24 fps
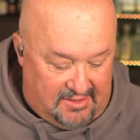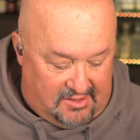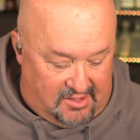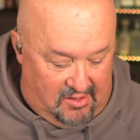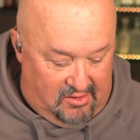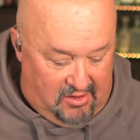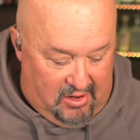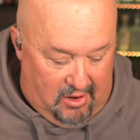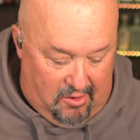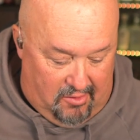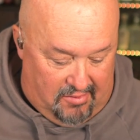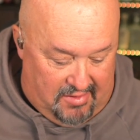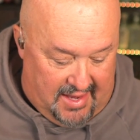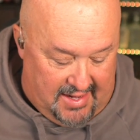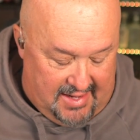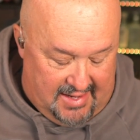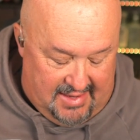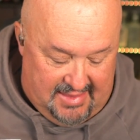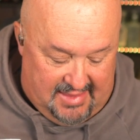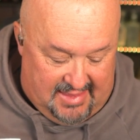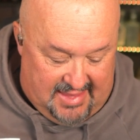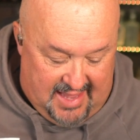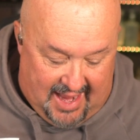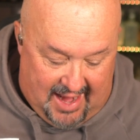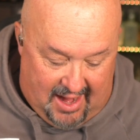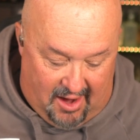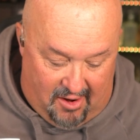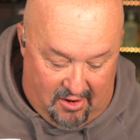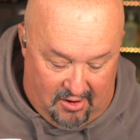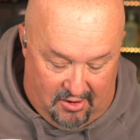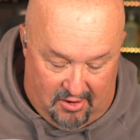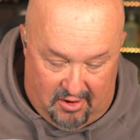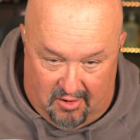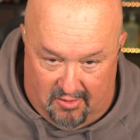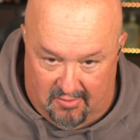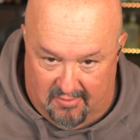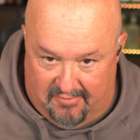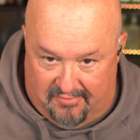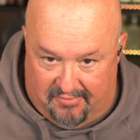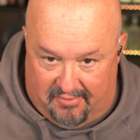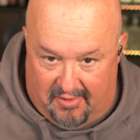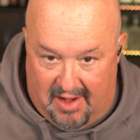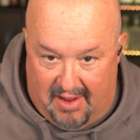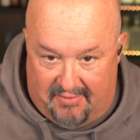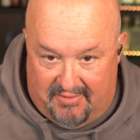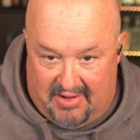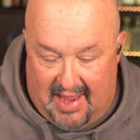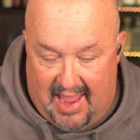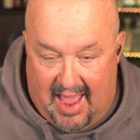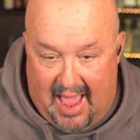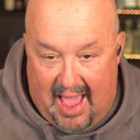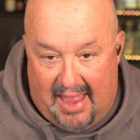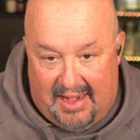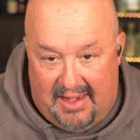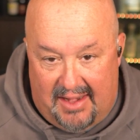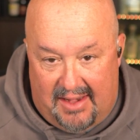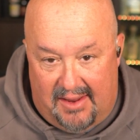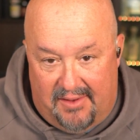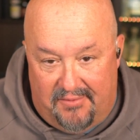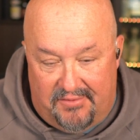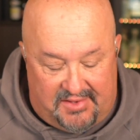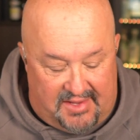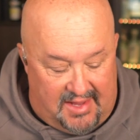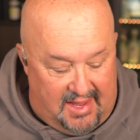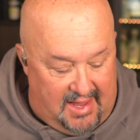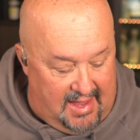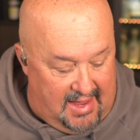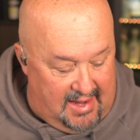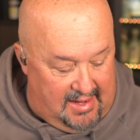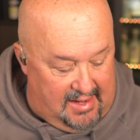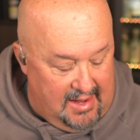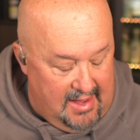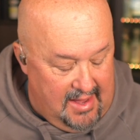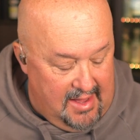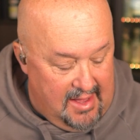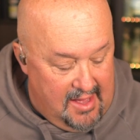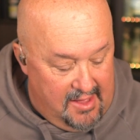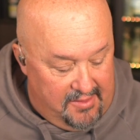you know that they are known for having additives in